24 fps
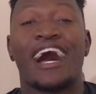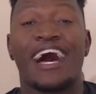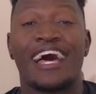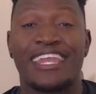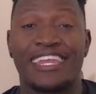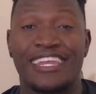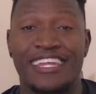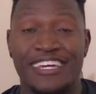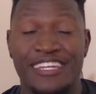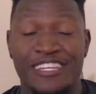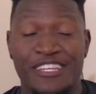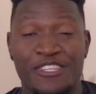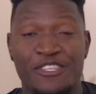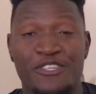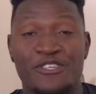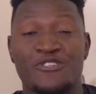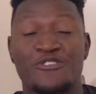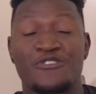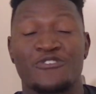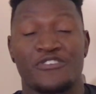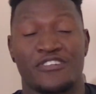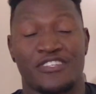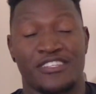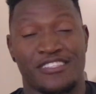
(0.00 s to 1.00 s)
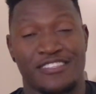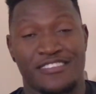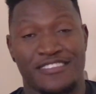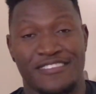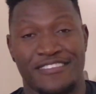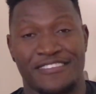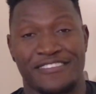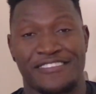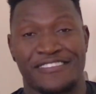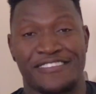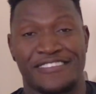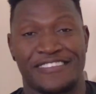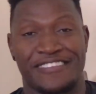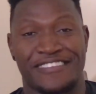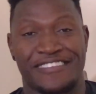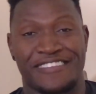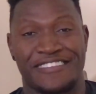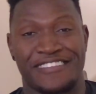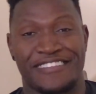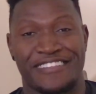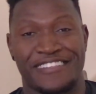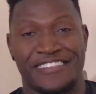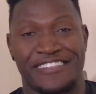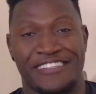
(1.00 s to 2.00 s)
a lady in the streets
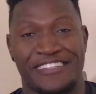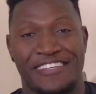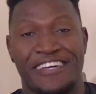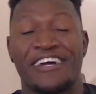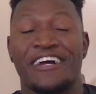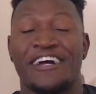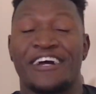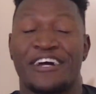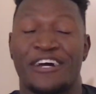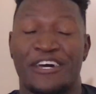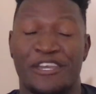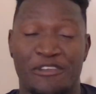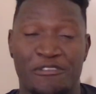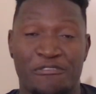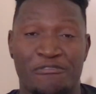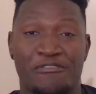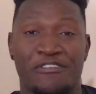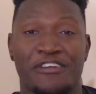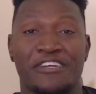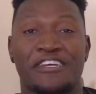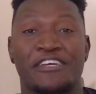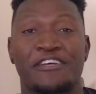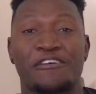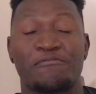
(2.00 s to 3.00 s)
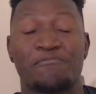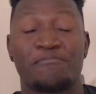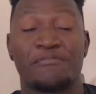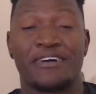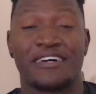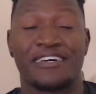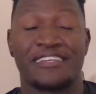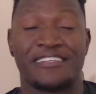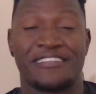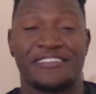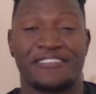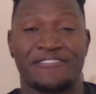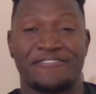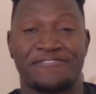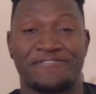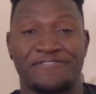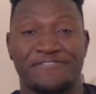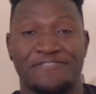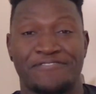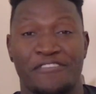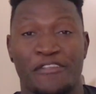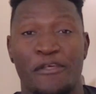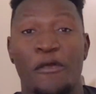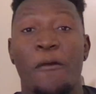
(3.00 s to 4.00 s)
on a freaking bed.
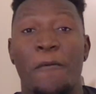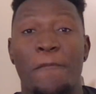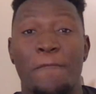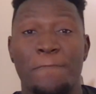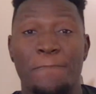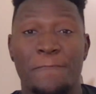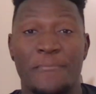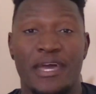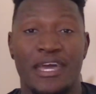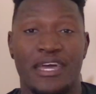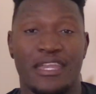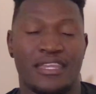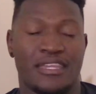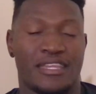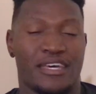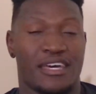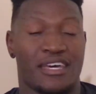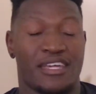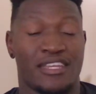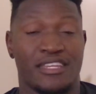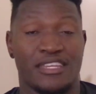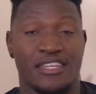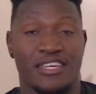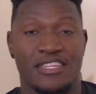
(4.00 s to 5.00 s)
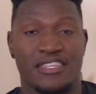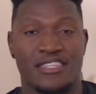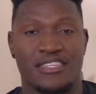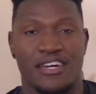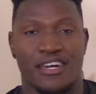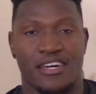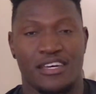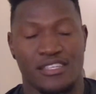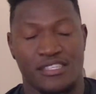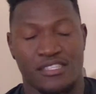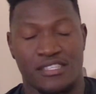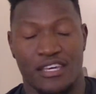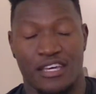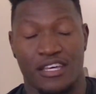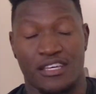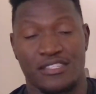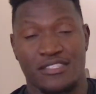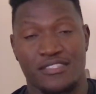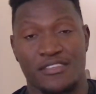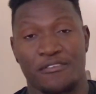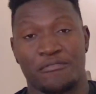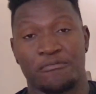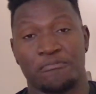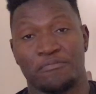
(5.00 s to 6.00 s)
Men need sex.